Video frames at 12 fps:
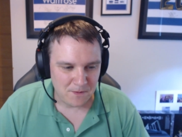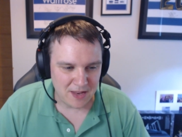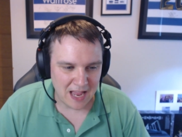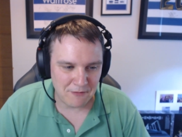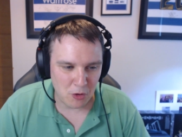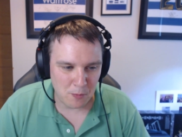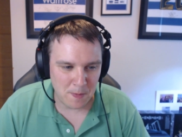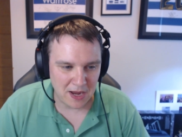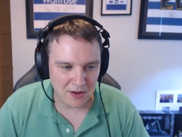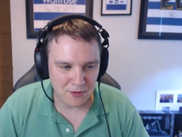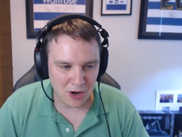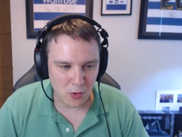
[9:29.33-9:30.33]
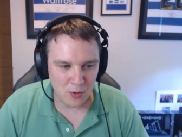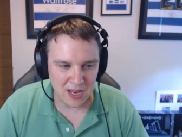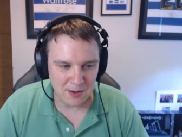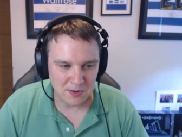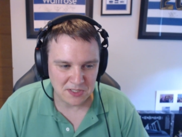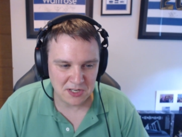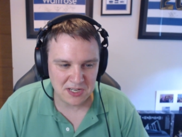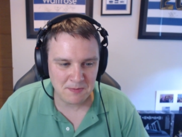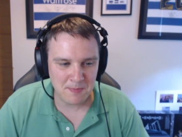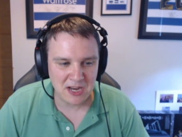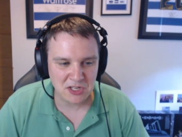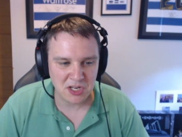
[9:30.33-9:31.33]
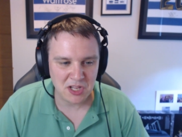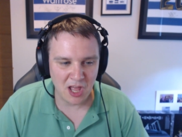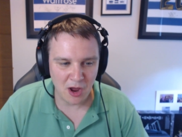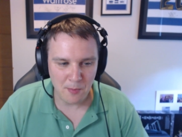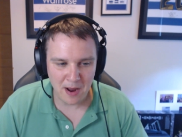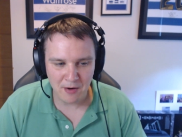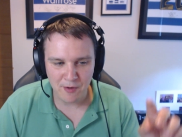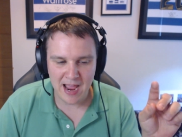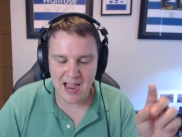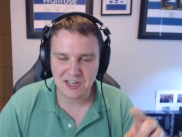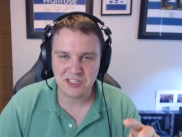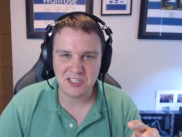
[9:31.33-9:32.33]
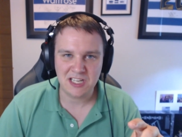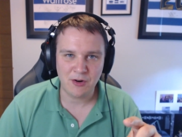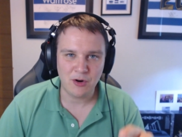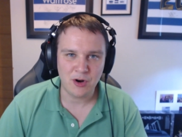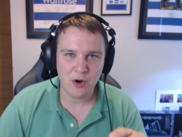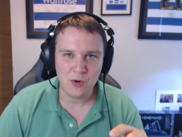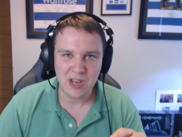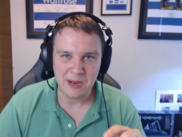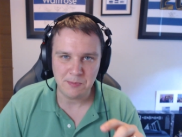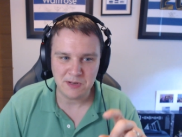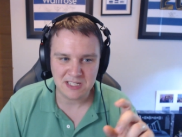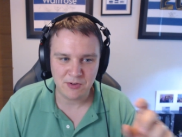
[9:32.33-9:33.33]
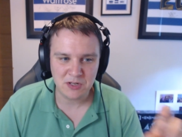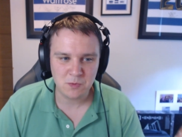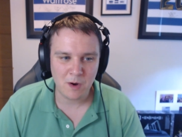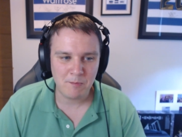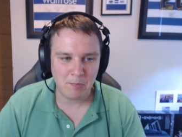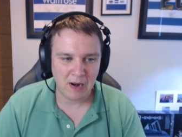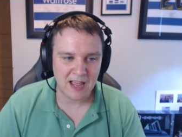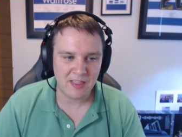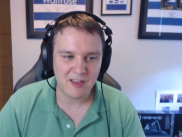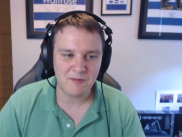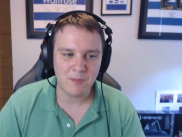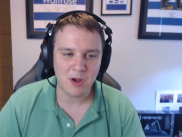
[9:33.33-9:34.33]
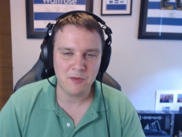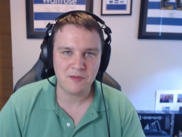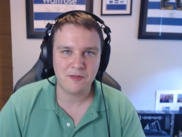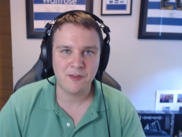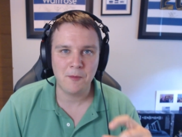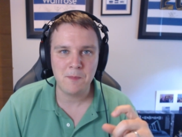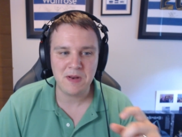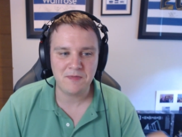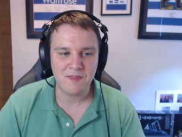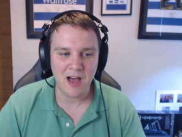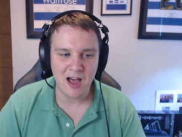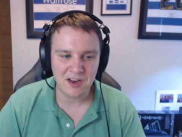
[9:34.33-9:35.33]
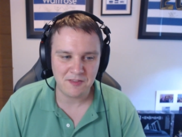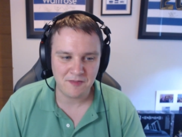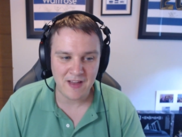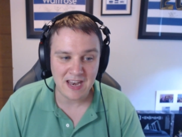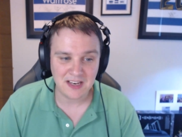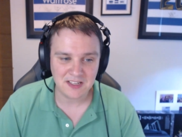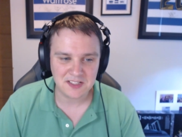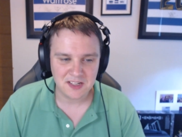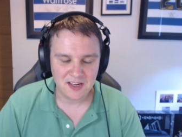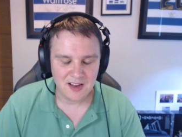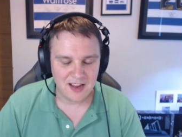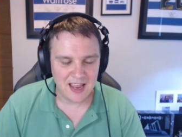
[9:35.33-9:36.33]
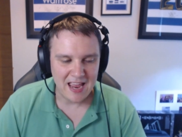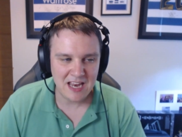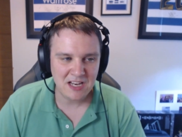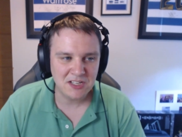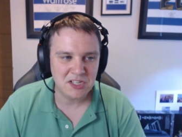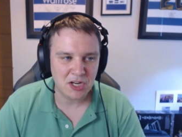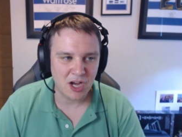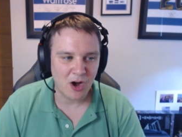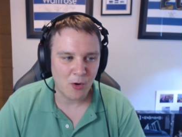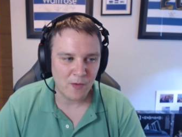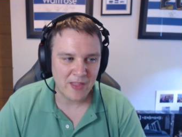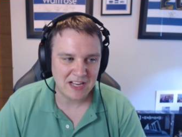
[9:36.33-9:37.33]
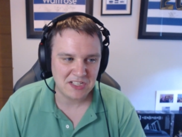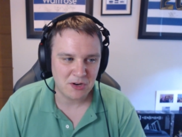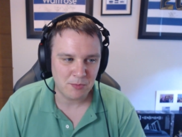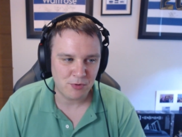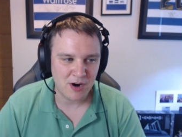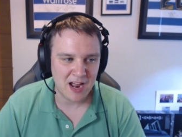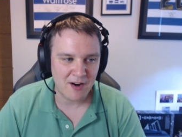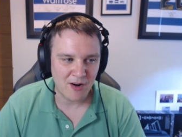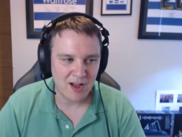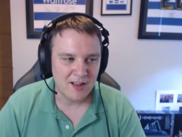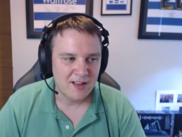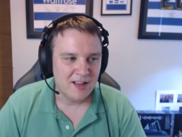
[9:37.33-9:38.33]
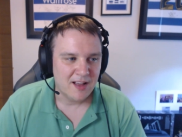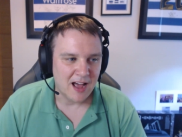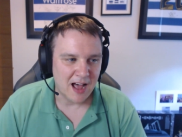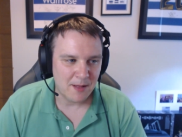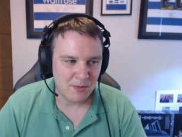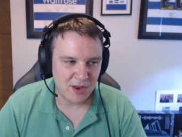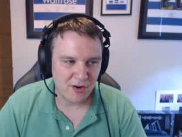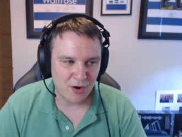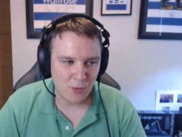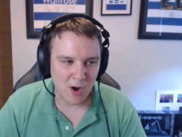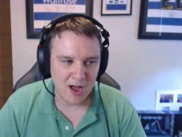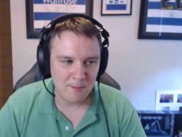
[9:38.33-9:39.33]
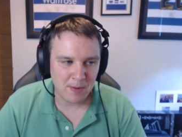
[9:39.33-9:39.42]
have your pick of goalkeepers. You did mention, though, about reactions there on goalkeepers. There is one player they've moved from defence into goal, and that is Cabrera, Uruguayan